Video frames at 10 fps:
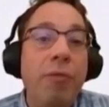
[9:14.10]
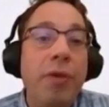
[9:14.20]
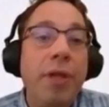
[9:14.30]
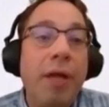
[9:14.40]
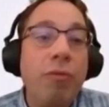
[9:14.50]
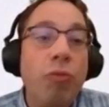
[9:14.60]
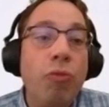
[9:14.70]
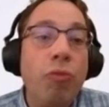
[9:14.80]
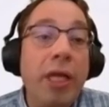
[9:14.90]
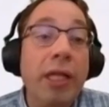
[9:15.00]

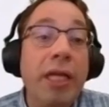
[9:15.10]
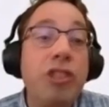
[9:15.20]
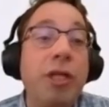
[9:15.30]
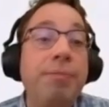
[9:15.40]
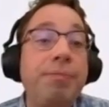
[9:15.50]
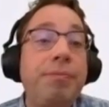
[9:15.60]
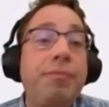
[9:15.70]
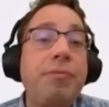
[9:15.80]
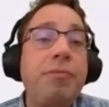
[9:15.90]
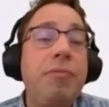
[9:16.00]
regulation
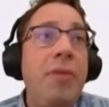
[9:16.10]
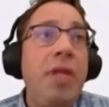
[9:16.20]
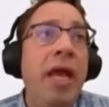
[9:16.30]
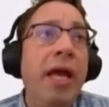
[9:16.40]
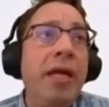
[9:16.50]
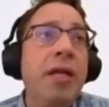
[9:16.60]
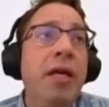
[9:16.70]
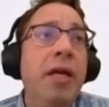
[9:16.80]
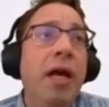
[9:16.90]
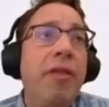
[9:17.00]
and
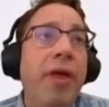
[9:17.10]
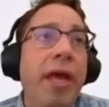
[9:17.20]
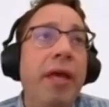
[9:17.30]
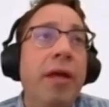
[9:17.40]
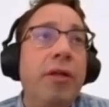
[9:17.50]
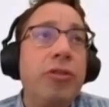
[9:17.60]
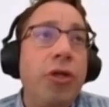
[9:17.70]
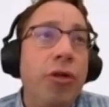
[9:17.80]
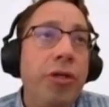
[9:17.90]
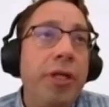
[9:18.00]
they turned it
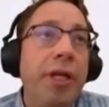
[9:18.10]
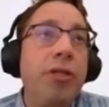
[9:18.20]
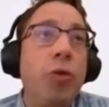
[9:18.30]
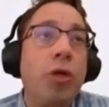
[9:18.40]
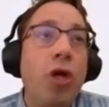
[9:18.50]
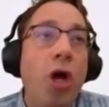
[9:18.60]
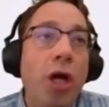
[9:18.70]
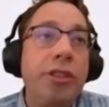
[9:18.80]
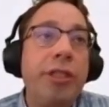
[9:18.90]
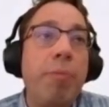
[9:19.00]
into a concept
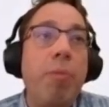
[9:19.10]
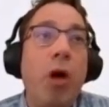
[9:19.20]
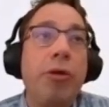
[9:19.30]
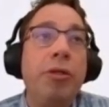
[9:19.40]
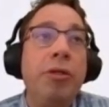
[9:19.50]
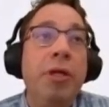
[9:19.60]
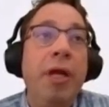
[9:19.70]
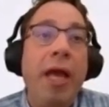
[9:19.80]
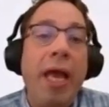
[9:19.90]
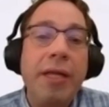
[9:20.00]
model and
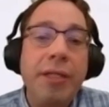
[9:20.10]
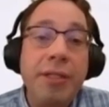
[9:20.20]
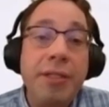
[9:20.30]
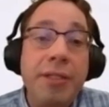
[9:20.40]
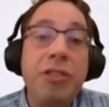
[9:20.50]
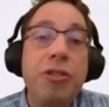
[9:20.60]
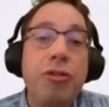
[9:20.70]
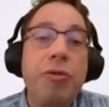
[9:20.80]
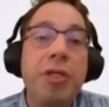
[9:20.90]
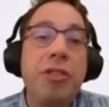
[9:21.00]
a decision tree.
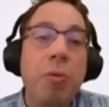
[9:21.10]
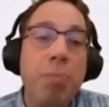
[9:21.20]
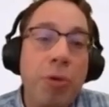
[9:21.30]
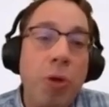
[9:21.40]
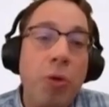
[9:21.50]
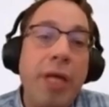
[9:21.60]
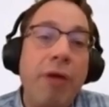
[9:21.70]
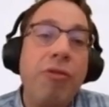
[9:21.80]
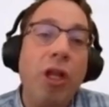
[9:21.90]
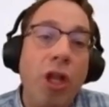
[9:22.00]
So broke down the
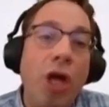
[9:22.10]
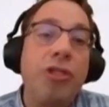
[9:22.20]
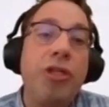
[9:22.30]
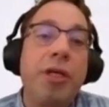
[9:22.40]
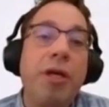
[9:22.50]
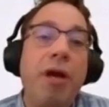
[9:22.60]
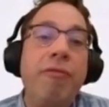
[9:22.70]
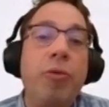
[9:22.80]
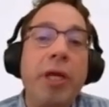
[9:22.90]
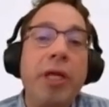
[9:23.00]
logic of the
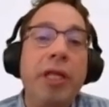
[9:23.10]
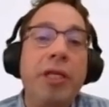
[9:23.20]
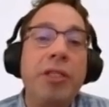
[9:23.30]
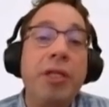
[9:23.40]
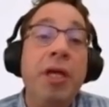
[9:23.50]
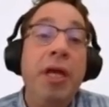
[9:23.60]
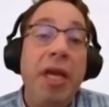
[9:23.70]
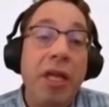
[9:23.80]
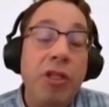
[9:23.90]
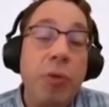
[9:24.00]
regulation into
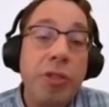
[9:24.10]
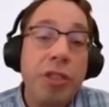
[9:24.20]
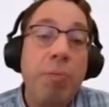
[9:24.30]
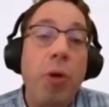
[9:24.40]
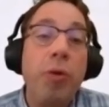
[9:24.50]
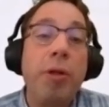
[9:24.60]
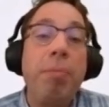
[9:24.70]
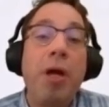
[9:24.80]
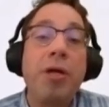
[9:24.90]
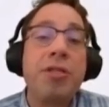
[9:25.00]
its component
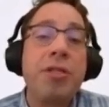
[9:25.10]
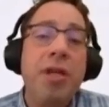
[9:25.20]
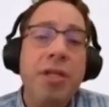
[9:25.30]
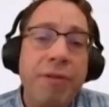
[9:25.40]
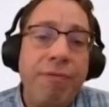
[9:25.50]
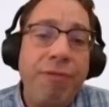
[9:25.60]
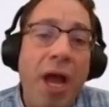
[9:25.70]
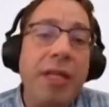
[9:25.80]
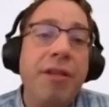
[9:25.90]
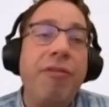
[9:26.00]
parts, defining the
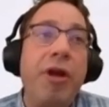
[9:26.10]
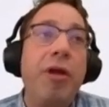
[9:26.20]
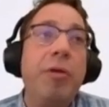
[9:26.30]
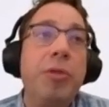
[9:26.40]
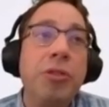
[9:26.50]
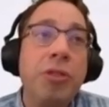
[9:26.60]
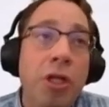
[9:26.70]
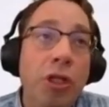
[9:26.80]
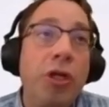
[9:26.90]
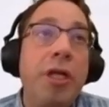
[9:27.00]
variables, looking
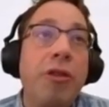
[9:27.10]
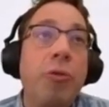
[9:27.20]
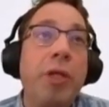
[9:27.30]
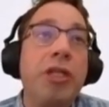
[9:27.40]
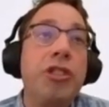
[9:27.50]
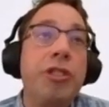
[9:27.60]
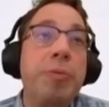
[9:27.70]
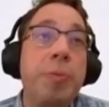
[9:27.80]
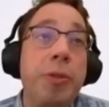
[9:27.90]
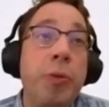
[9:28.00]
at the relationships
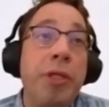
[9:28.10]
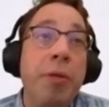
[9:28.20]
between them.